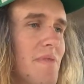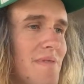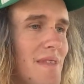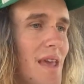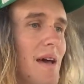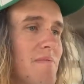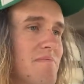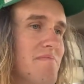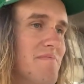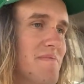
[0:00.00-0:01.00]
Yeah,
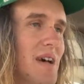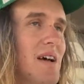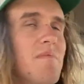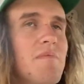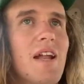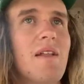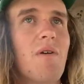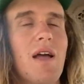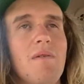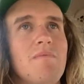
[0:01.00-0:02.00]
but
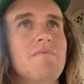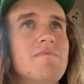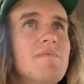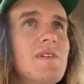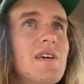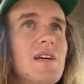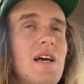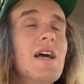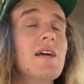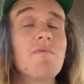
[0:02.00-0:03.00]
anyway,
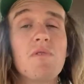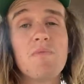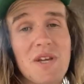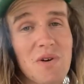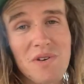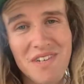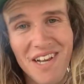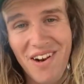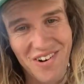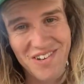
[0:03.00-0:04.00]
it will be good to
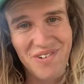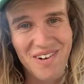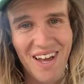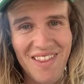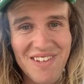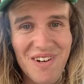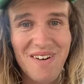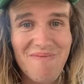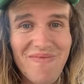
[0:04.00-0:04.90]
get on to another job.